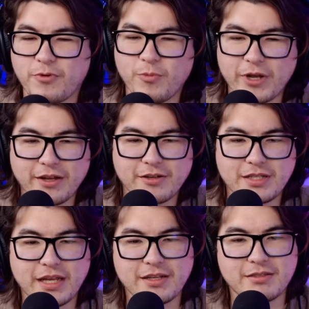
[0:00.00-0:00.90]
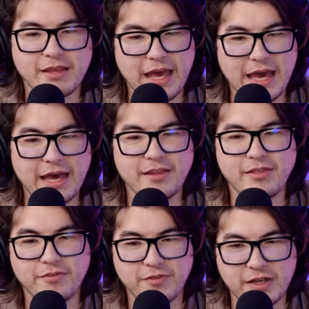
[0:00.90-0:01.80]
from what I understand is they
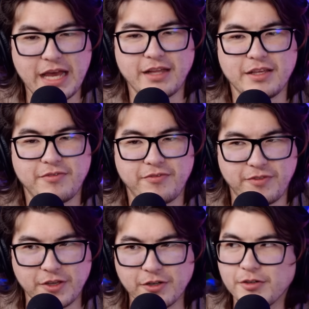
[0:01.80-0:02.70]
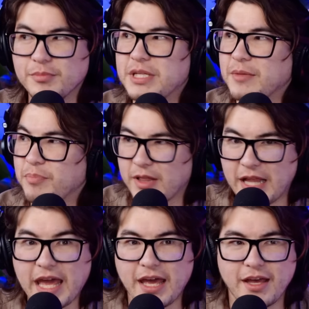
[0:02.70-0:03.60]
had the finale filmed and
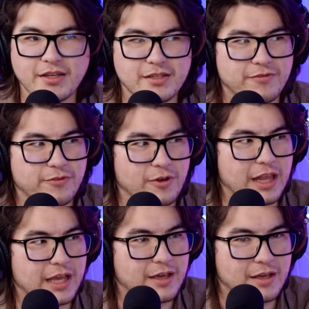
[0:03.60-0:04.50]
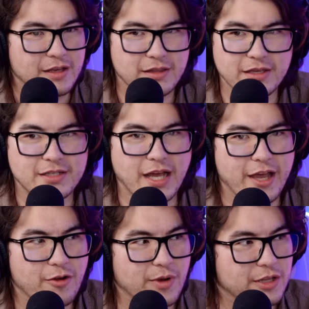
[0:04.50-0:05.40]
planned for like the
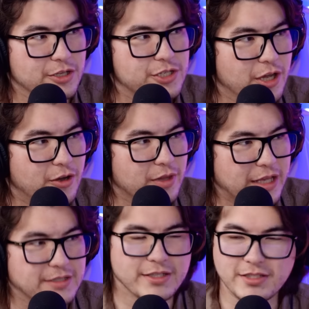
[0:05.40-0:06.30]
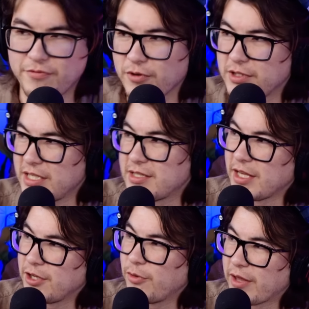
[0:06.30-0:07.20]
entire run of the show. Like since the first season,
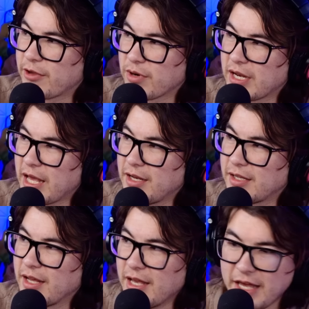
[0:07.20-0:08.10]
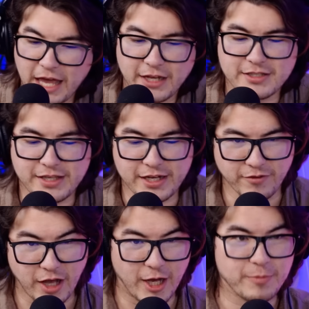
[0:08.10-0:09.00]
they knew how they were going to end it. And instead
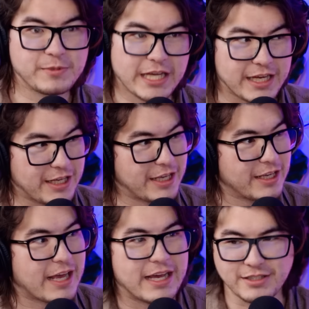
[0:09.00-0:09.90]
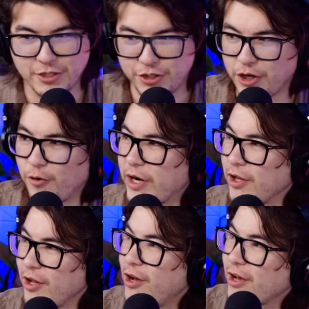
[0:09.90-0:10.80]
of updating it as the show went
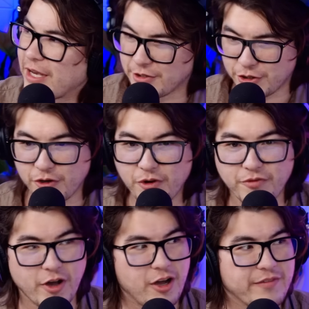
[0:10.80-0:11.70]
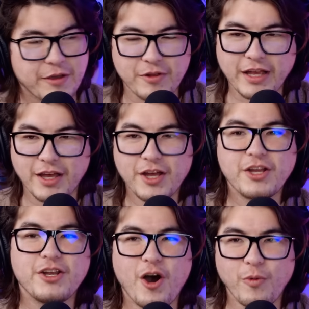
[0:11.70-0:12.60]
along, as the show evolved, they were like,
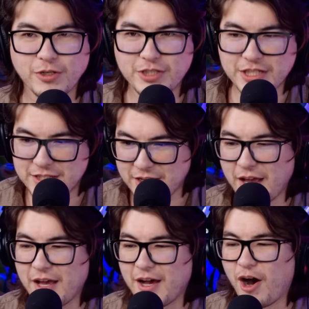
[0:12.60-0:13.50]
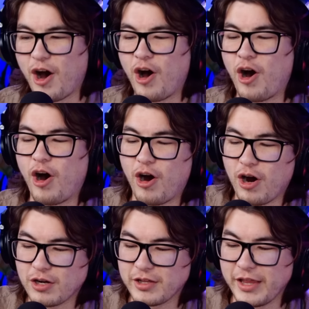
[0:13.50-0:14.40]
no, we'll just
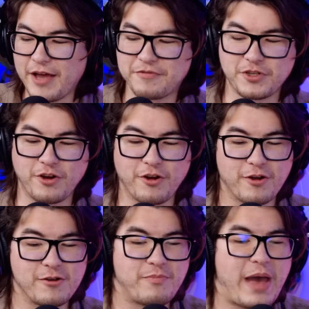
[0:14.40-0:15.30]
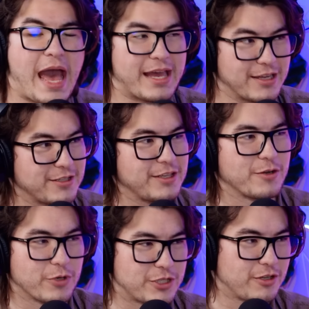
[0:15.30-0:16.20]
hard left turn back into the
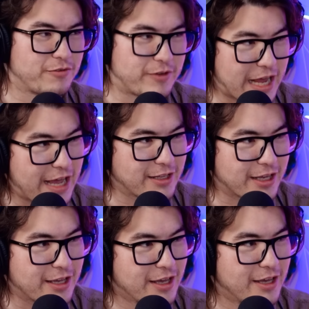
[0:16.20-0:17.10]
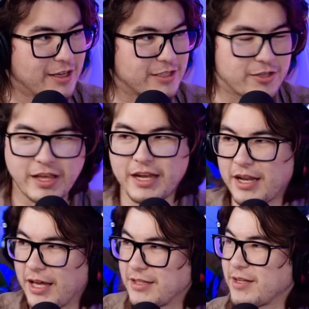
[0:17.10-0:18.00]
original finale. so that
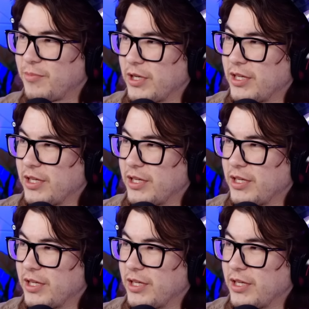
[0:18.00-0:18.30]
it ends up